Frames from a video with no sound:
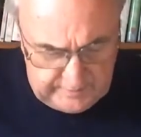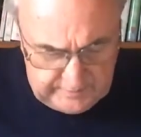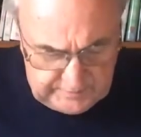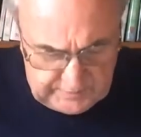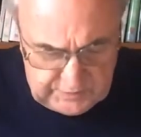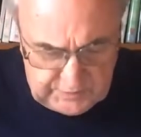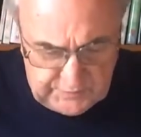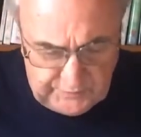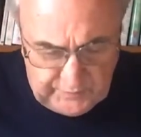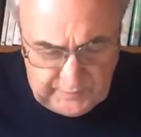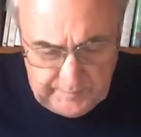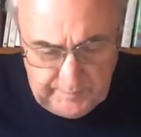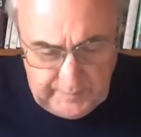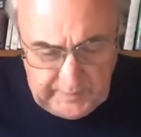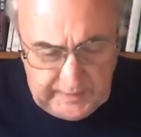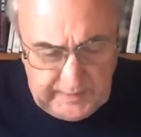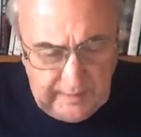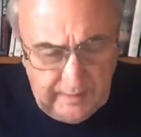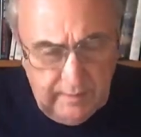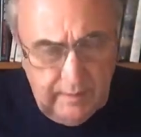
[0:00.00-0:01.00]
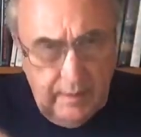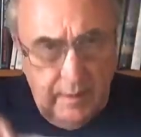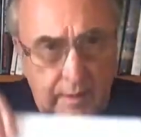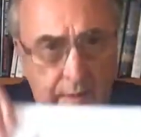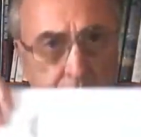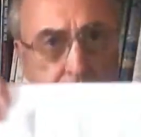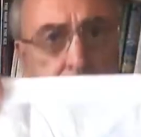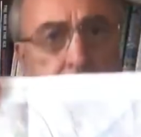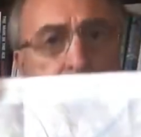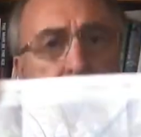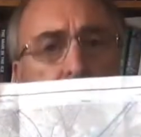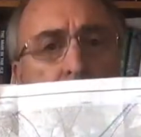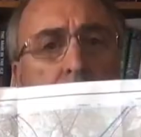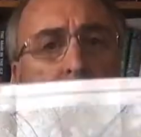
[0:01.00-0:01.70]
This is Frimley, and if you